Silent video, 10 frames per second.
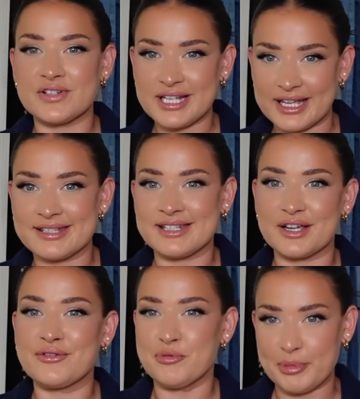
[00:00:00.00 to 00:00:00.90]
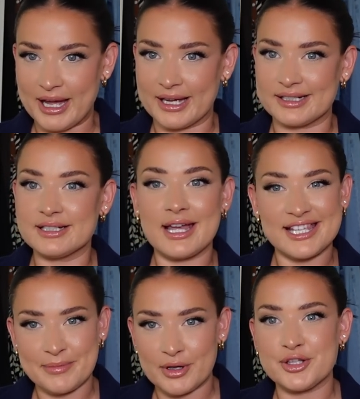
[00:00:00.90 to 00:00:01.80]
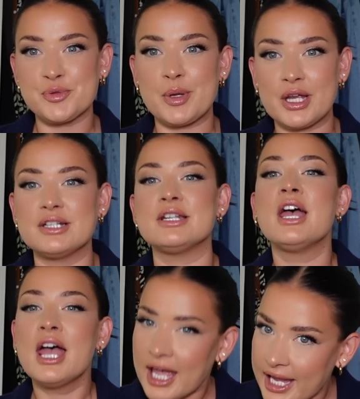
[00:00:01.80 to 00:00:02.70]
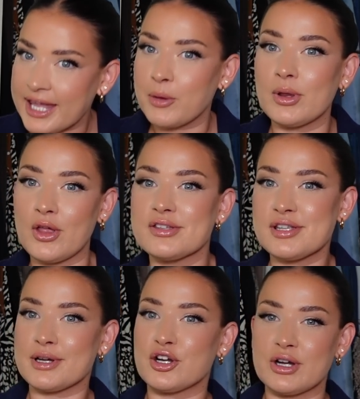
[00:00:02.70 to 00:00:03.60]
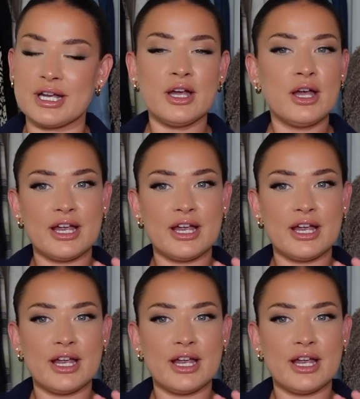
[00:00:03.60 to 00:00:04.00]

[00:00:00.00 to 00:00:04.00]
fantastic from behind. Ask my husband, he will also agree.